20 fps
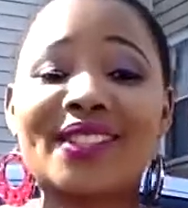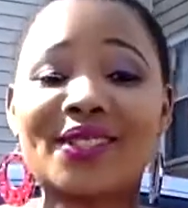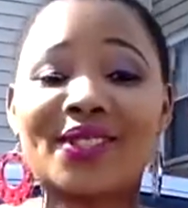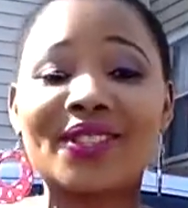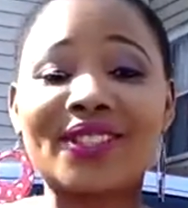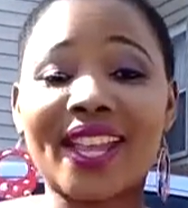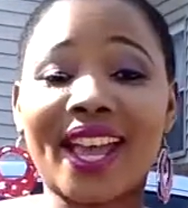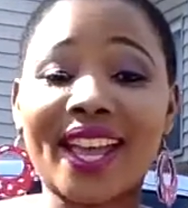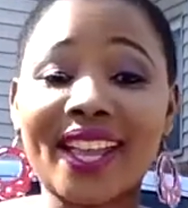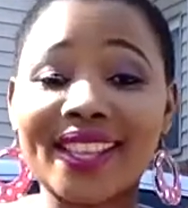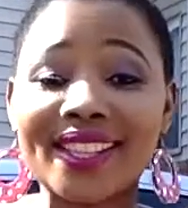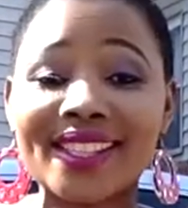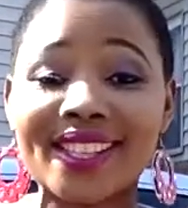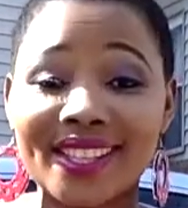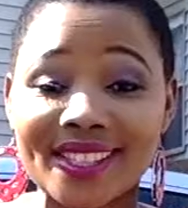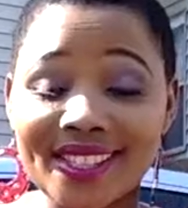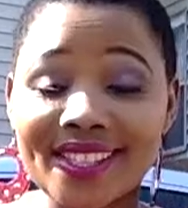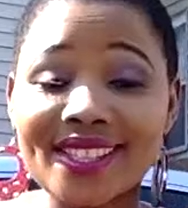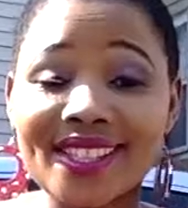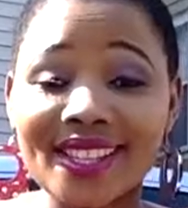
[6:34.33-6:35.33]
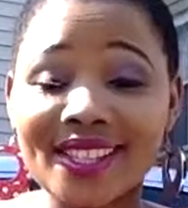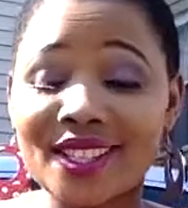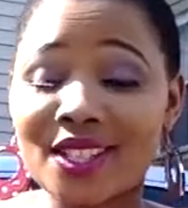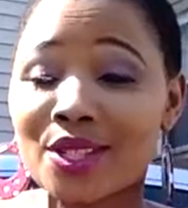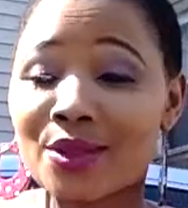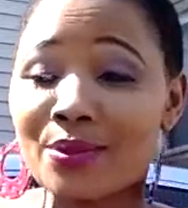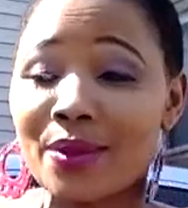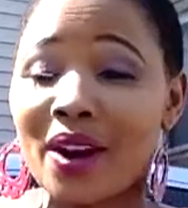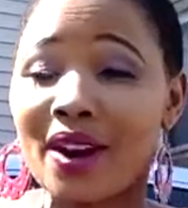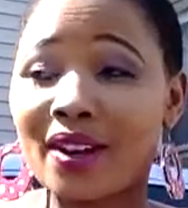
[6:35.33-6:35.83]
Today
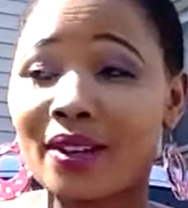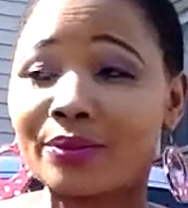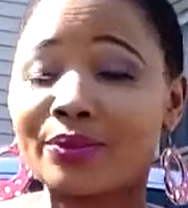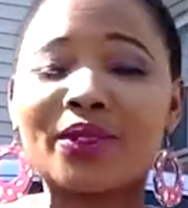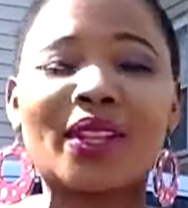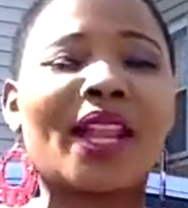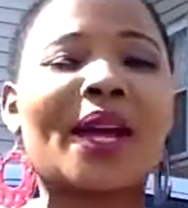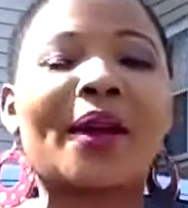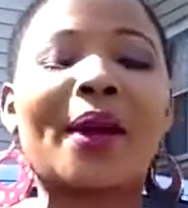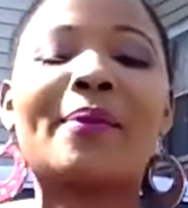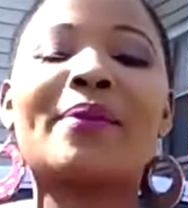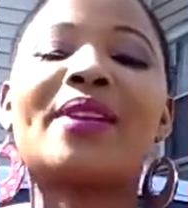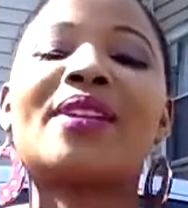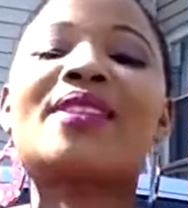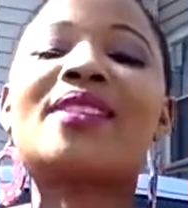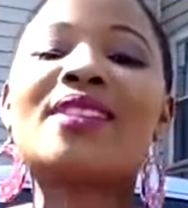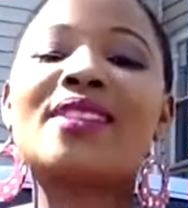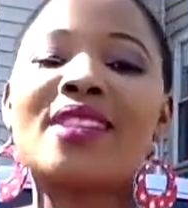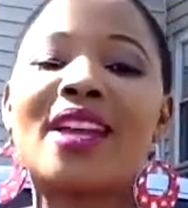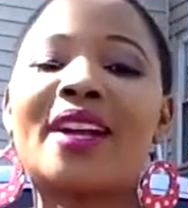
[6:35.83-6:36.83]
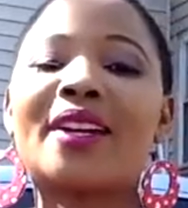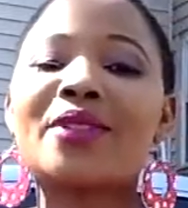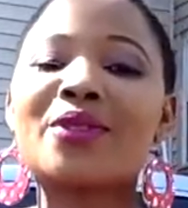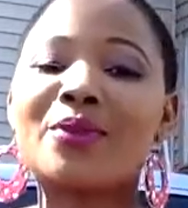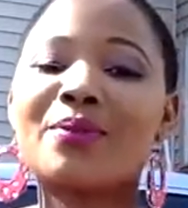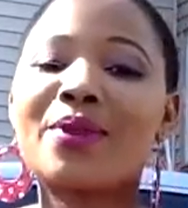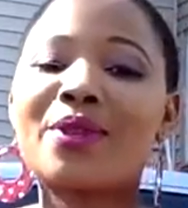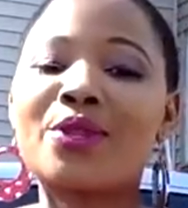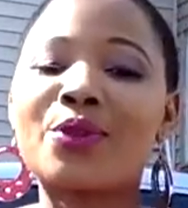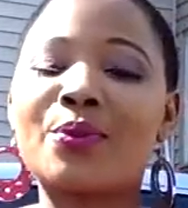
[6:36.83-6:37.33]
like, I mean, it's starting to
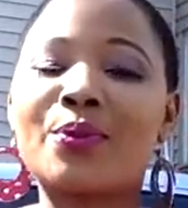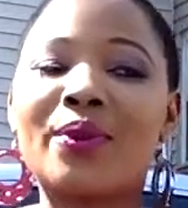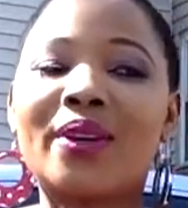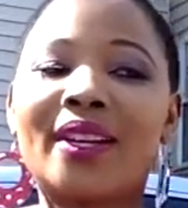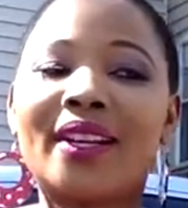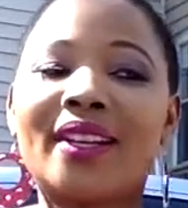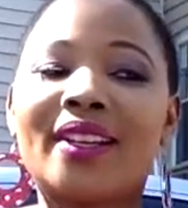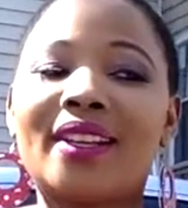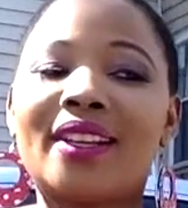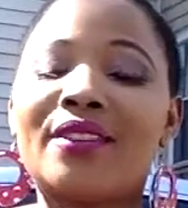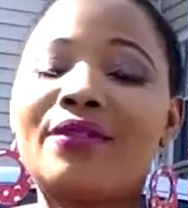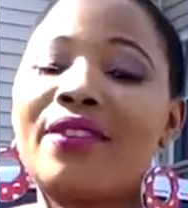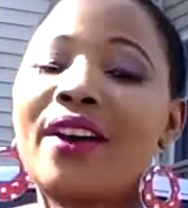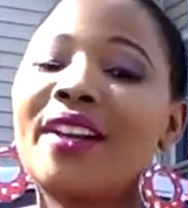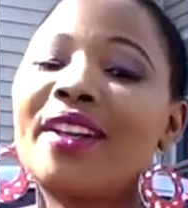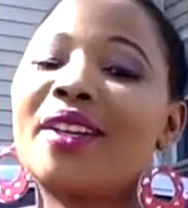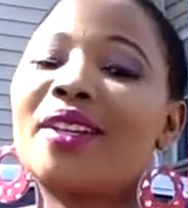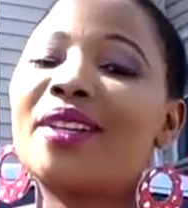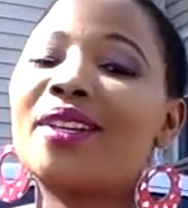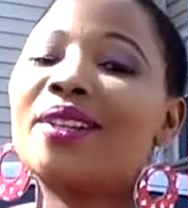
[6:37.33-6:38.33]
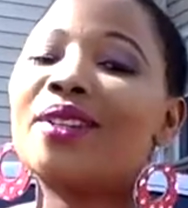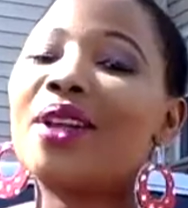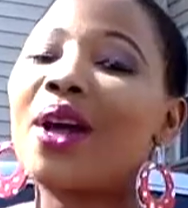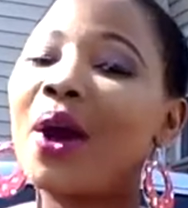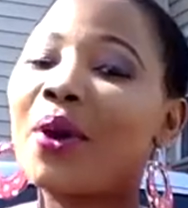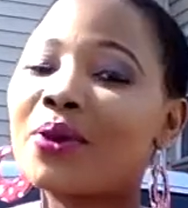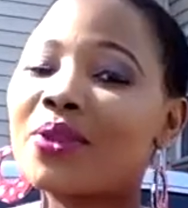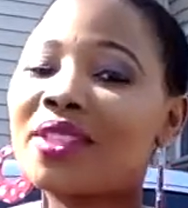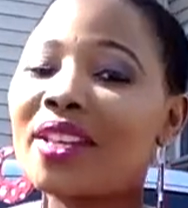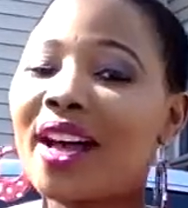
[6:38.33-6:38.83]
be spring, and finally
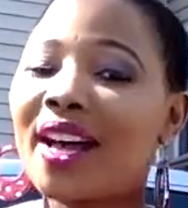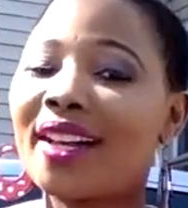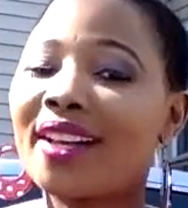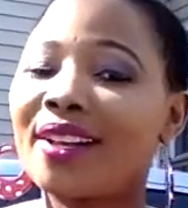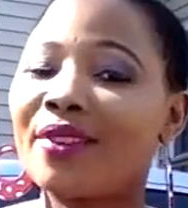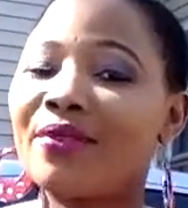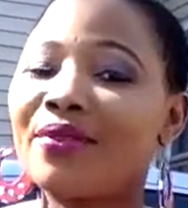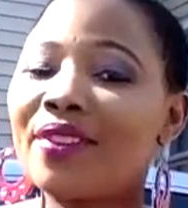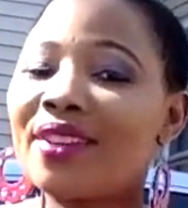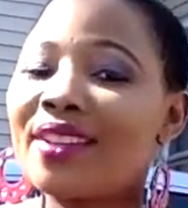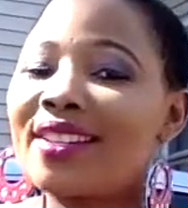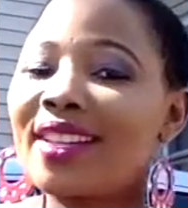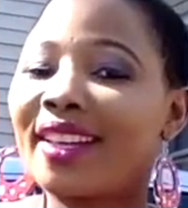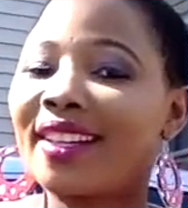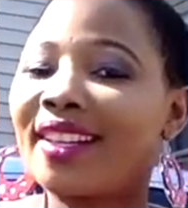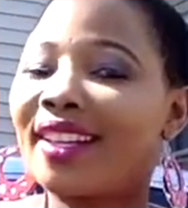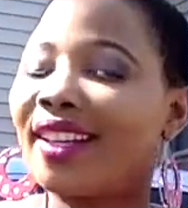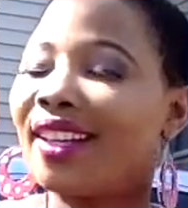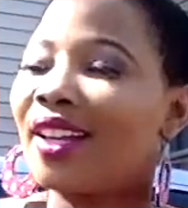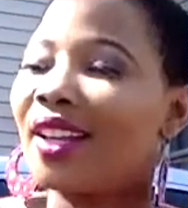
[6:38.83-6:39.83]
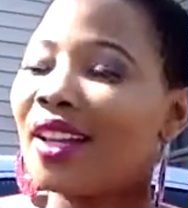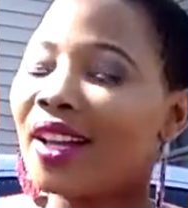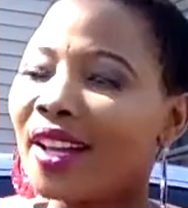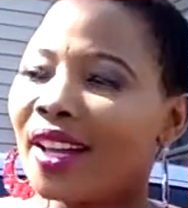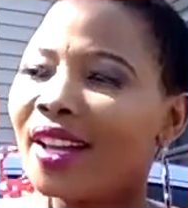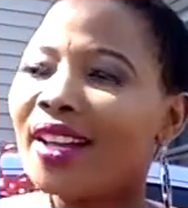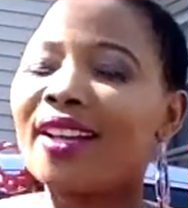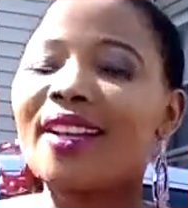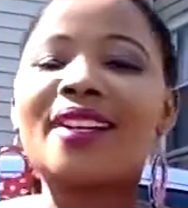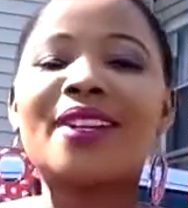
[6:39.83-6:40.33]
outside it feels like a
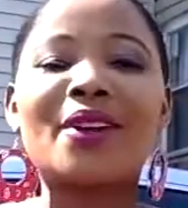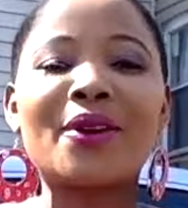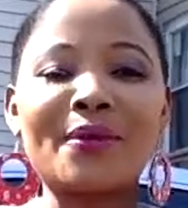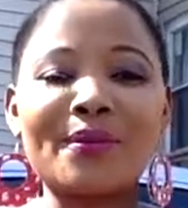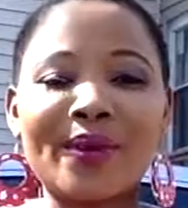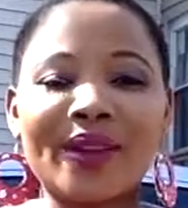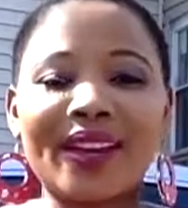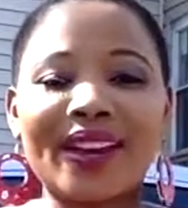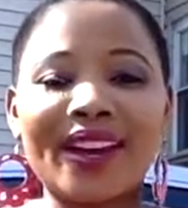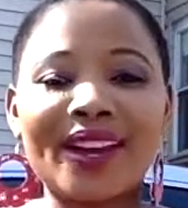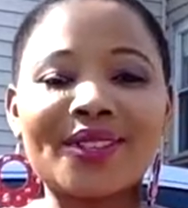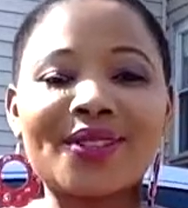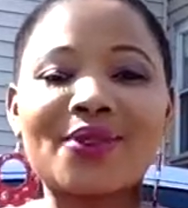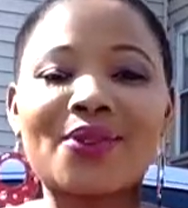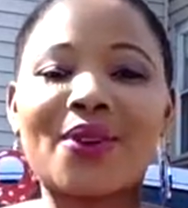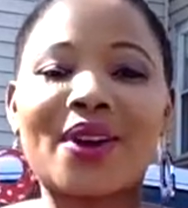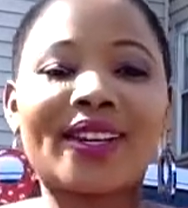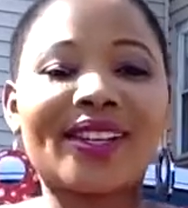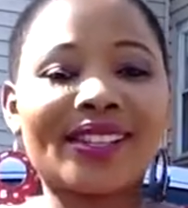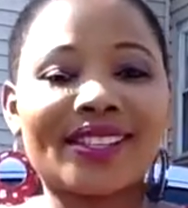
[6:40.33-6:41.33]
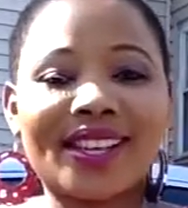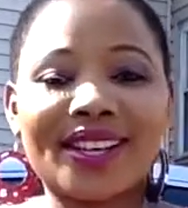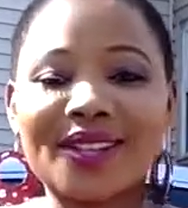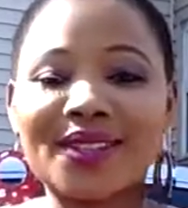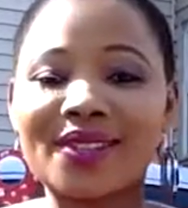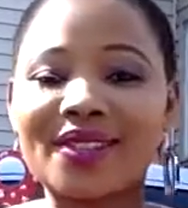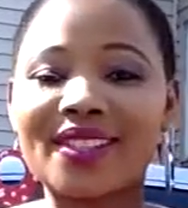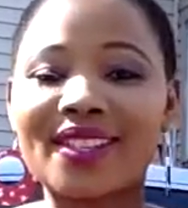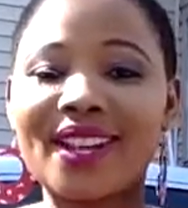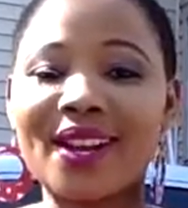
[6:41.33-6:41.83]
little better, so I decided
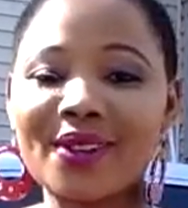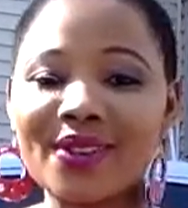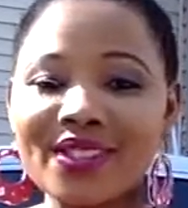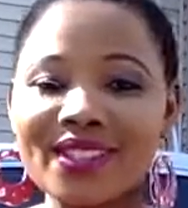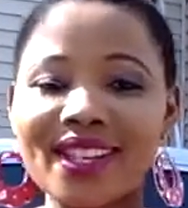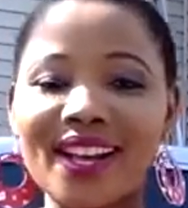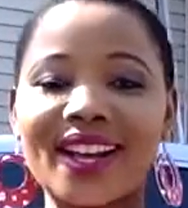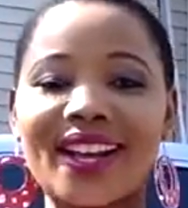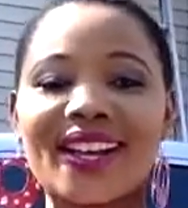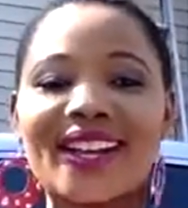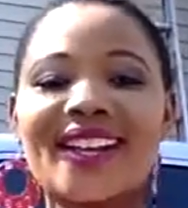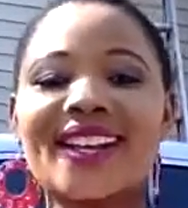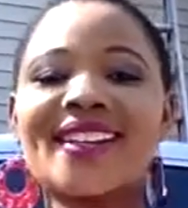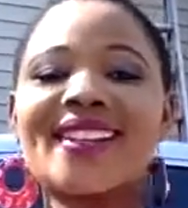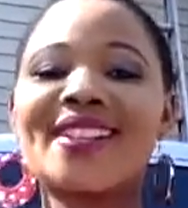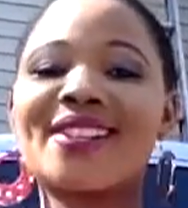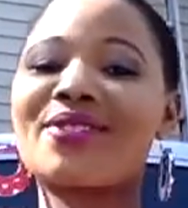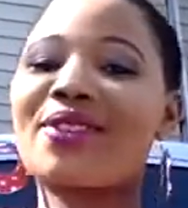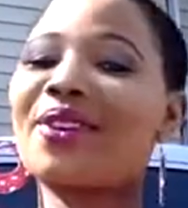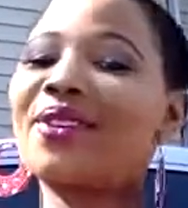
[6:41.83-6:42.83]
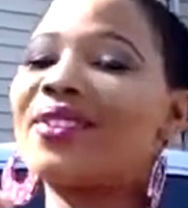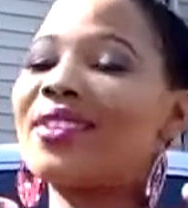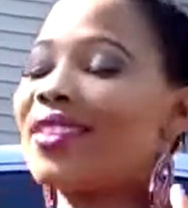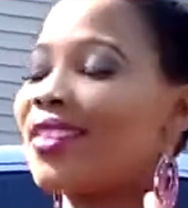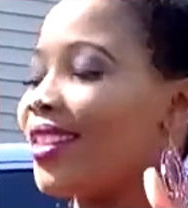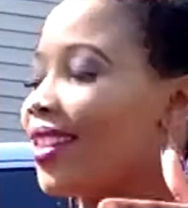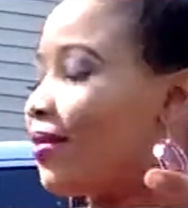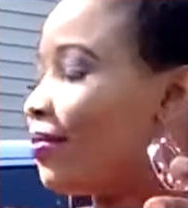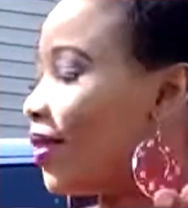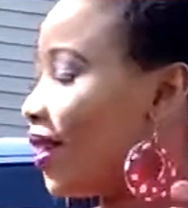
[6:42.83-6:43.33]
to sit outside. That's why you
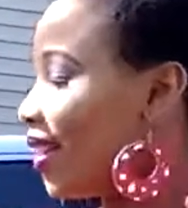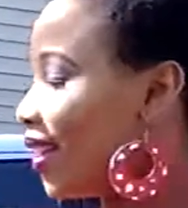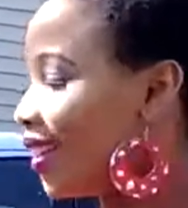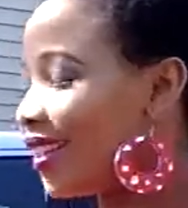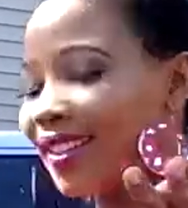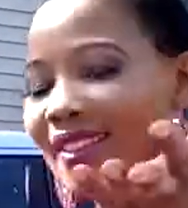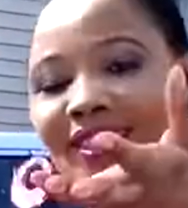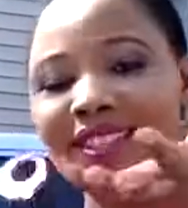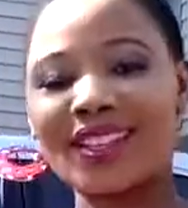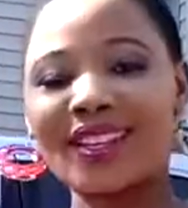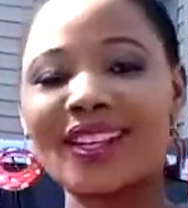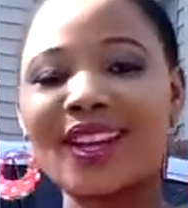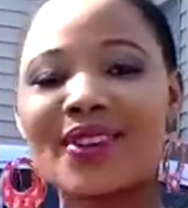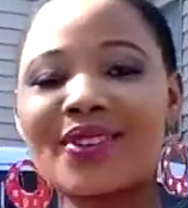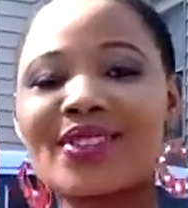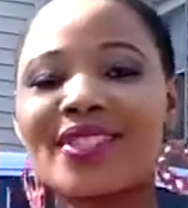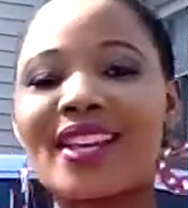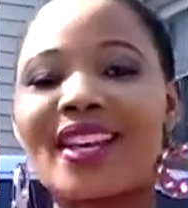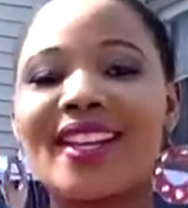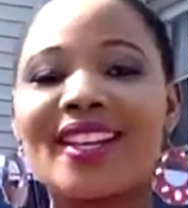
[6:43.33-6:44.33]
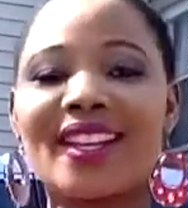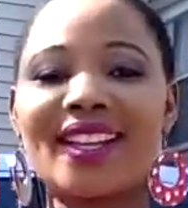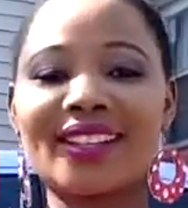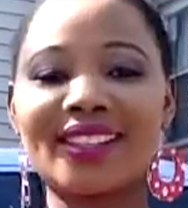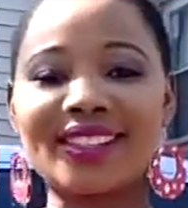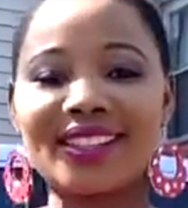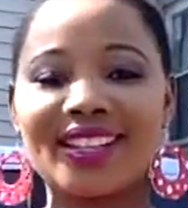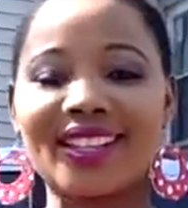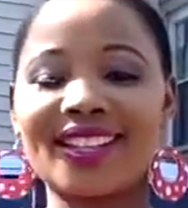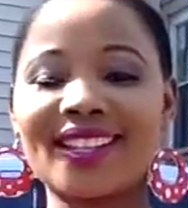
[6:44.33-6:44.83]
see me sitting outside
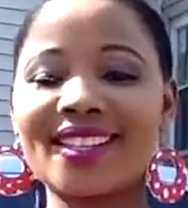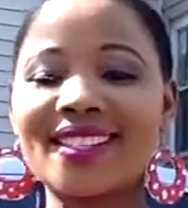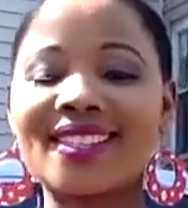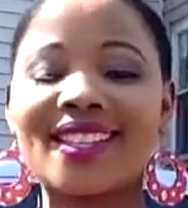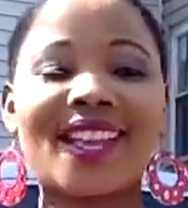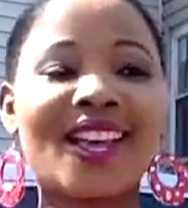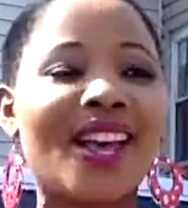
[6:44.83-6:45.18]
like this.